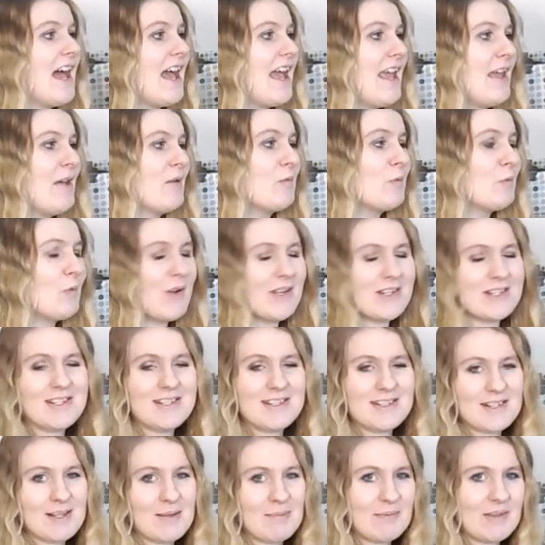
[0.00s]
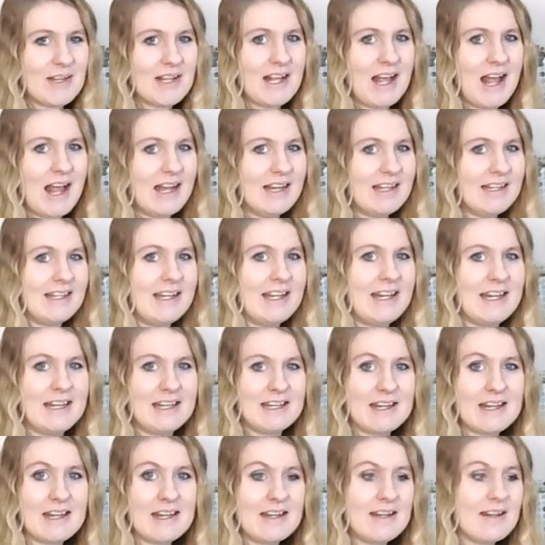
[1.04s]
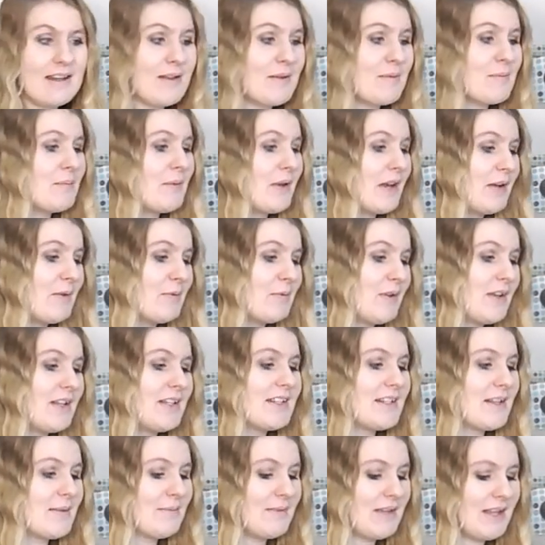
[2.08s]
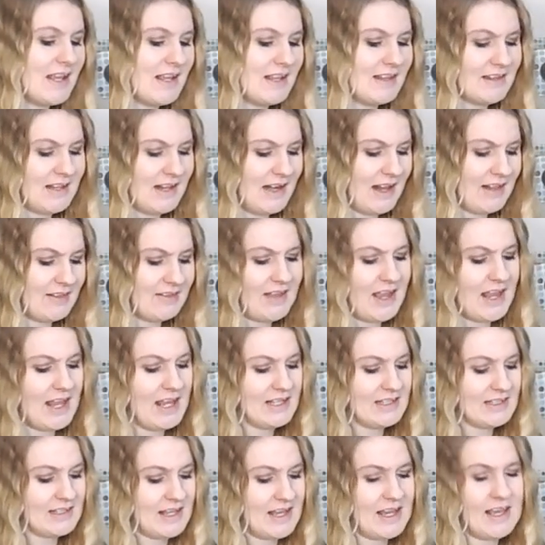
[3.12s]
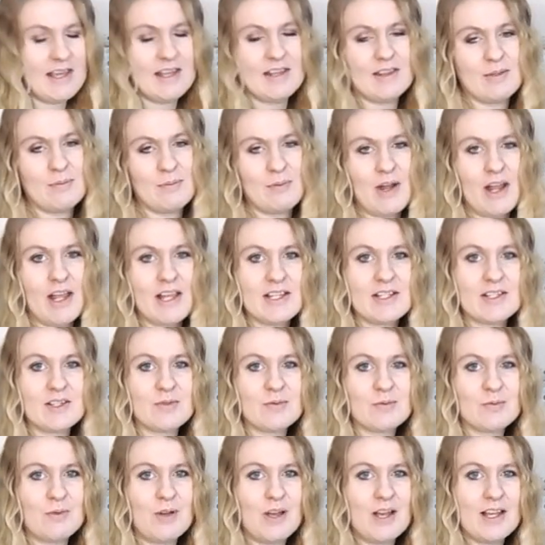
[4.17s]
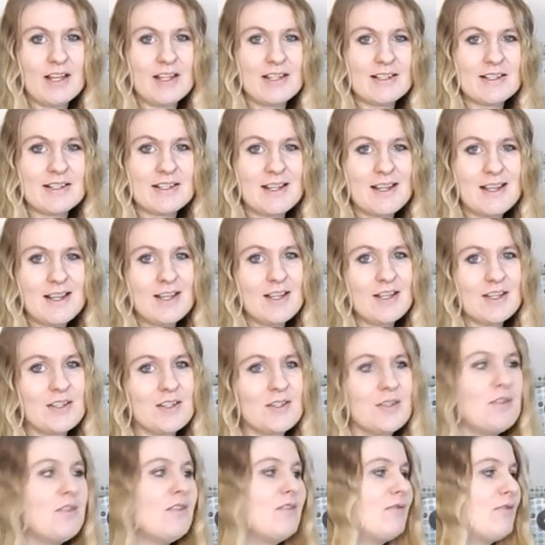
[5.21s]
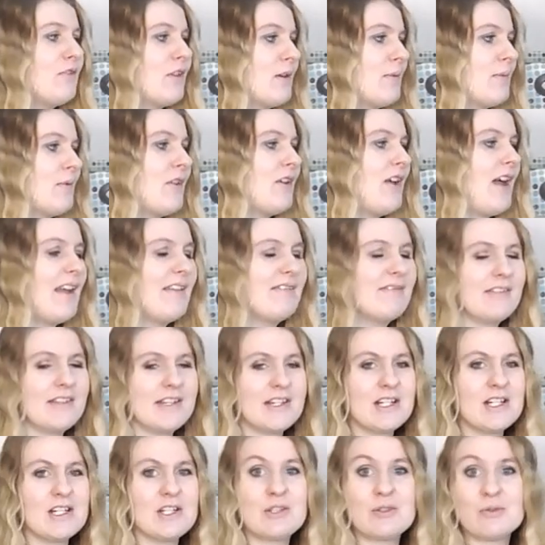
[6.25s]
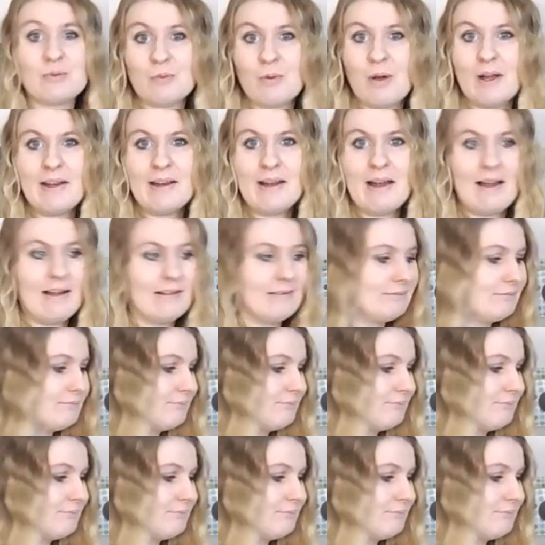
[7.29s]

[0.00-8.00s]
It wasn't something I needed, but it was something that I liked and the price was so affordable I figured why not.